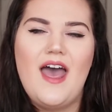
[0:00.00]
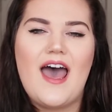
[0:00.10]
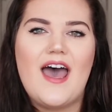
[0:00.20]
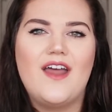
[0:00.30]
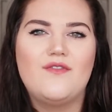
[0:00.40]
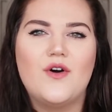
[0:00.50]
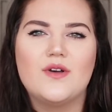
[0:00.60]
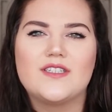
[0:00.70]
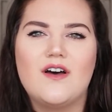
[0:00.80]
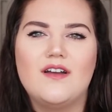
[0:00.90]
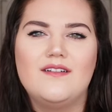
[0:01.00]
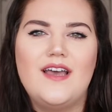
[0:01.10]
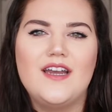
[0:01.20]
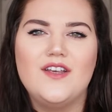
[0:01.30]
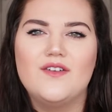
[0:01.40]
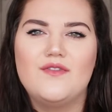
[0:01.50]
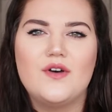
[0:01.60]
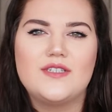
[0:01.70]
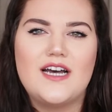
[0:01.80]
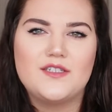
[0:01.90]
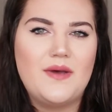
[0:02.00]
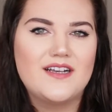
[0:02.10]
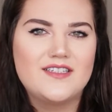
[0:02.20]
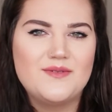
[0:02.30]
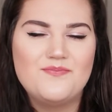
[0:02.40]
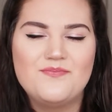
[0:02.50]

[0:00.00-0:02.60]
and focus on any of those aspects.